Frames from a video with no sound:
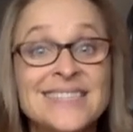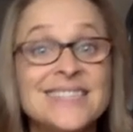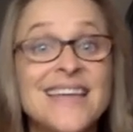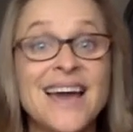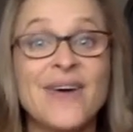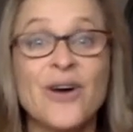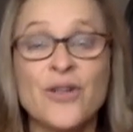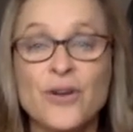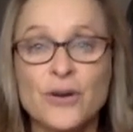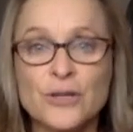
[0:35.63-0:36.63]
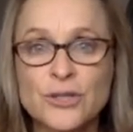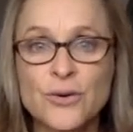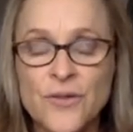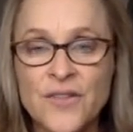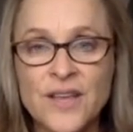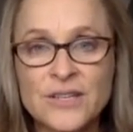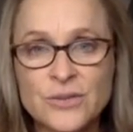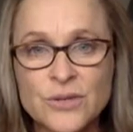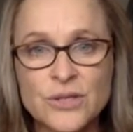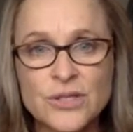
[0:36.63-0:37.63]
Now, there are certain things
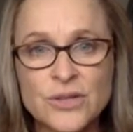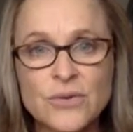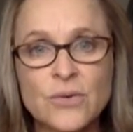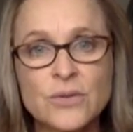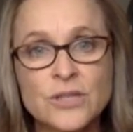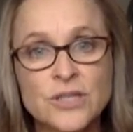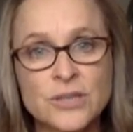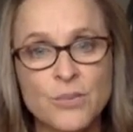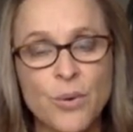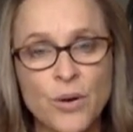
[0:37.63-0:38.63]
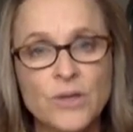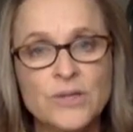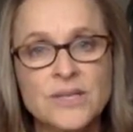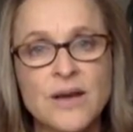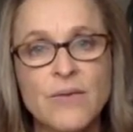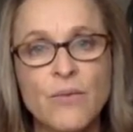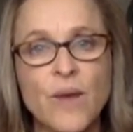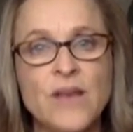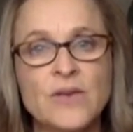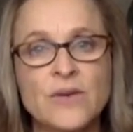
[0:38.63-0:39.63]
you can do to support yourself
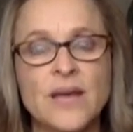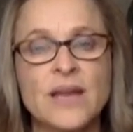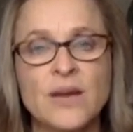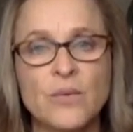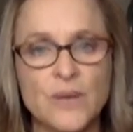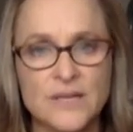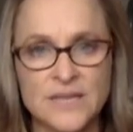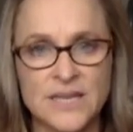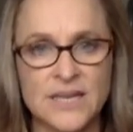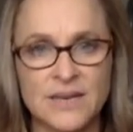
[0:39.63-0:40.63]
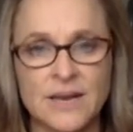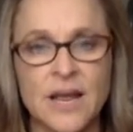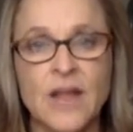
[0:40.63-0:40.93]
when you're getting a wind heat.